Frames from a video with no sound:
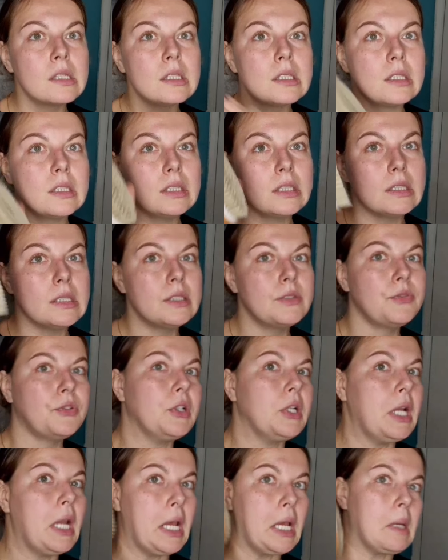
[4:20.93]
is for
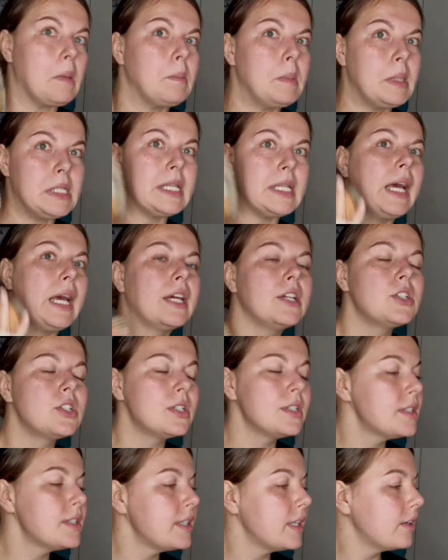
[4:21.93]
like massage and
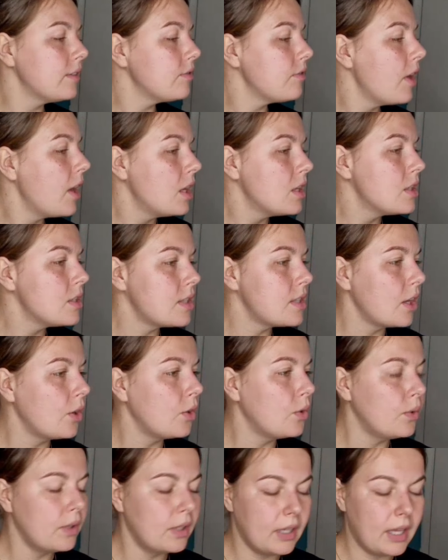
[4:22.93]
stuff. So
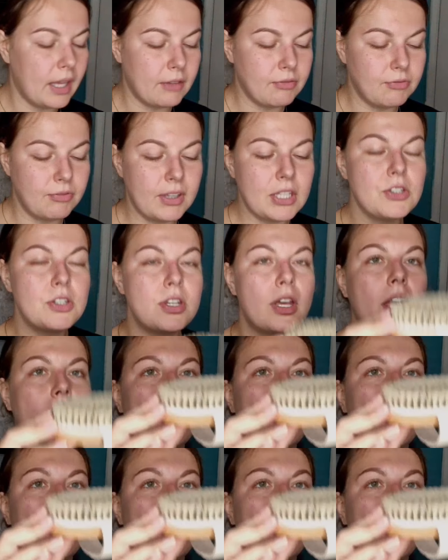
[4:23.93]
a feature of